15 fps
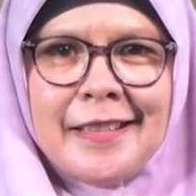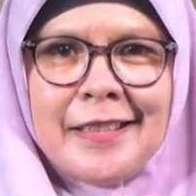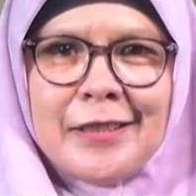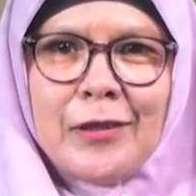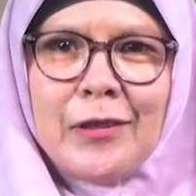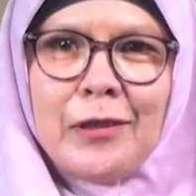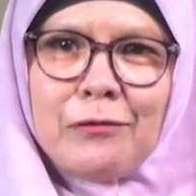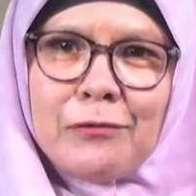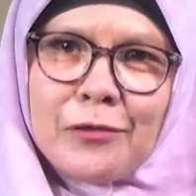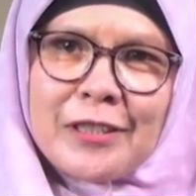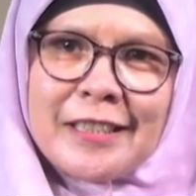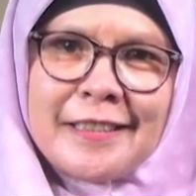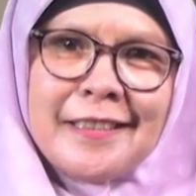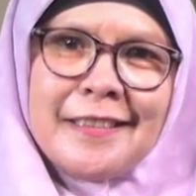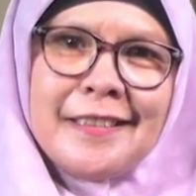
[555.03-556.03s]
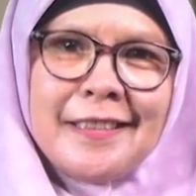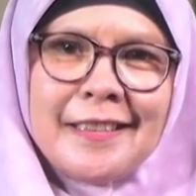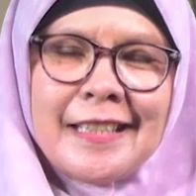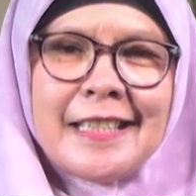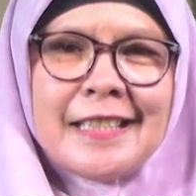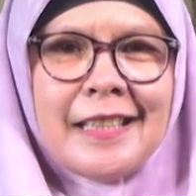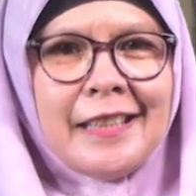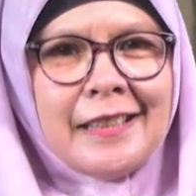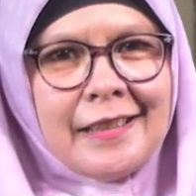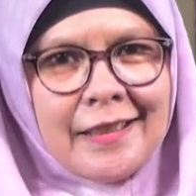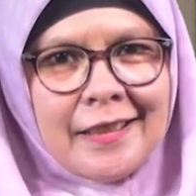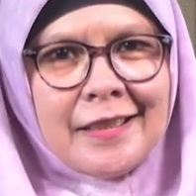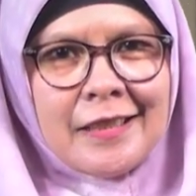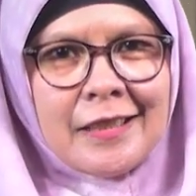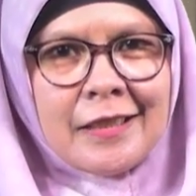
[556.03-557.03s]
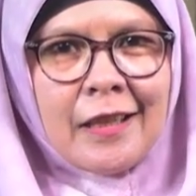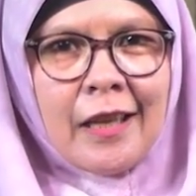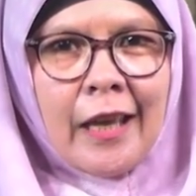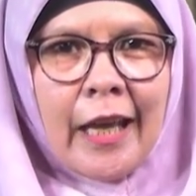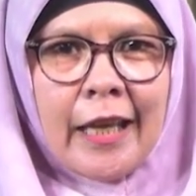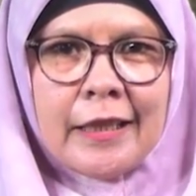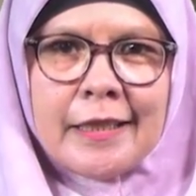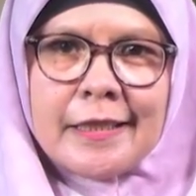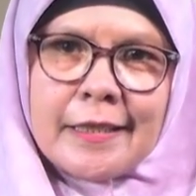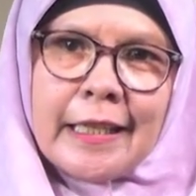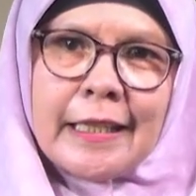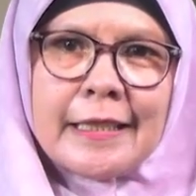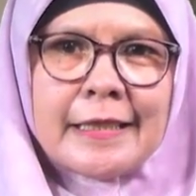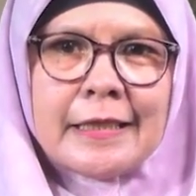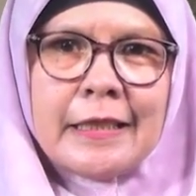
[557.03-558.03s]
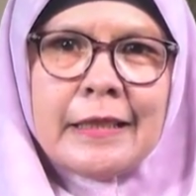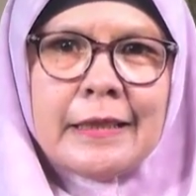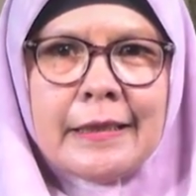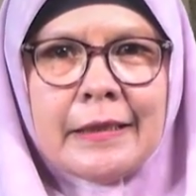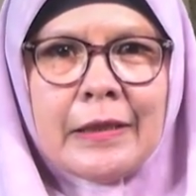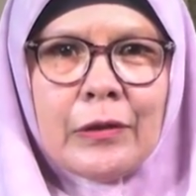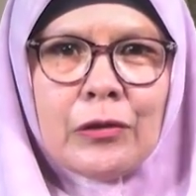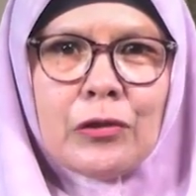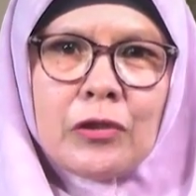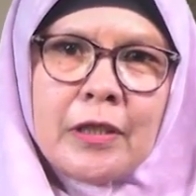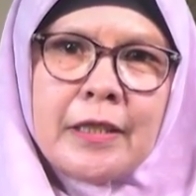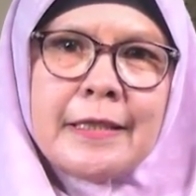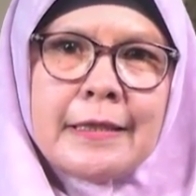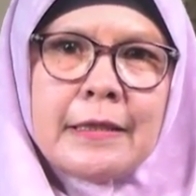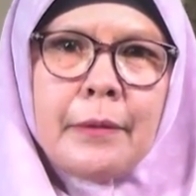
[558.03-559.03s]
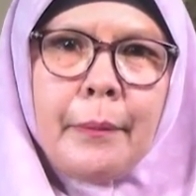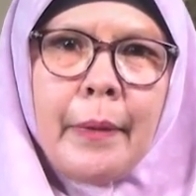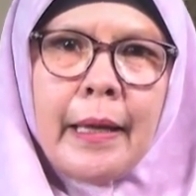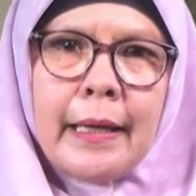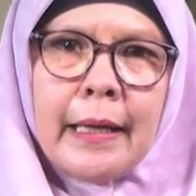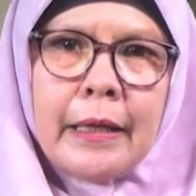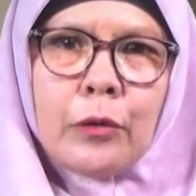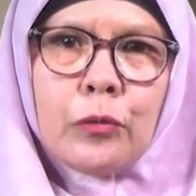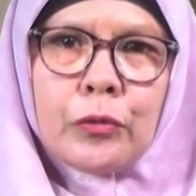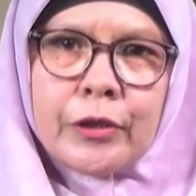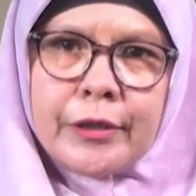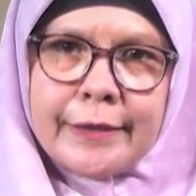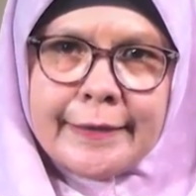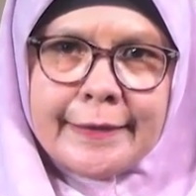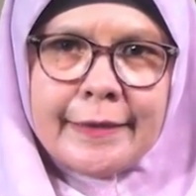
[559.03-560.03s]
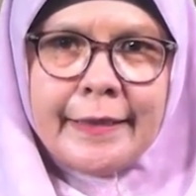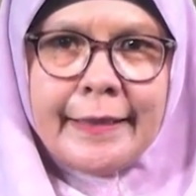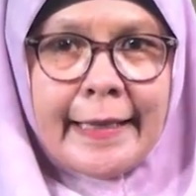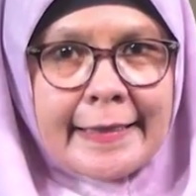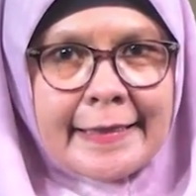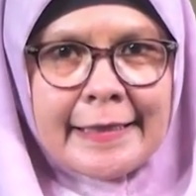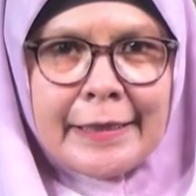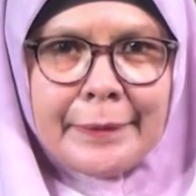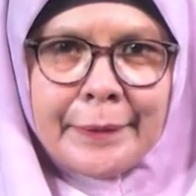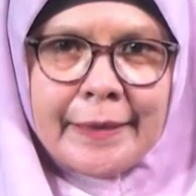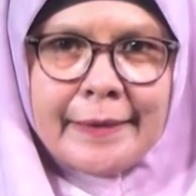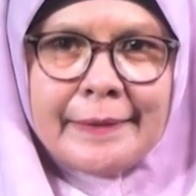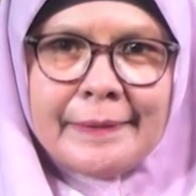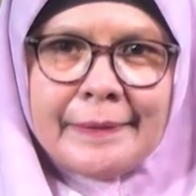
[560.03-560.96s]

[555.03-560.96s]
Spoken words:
So the first sentence is English and the second sentence contains the Malay word nasi lemak.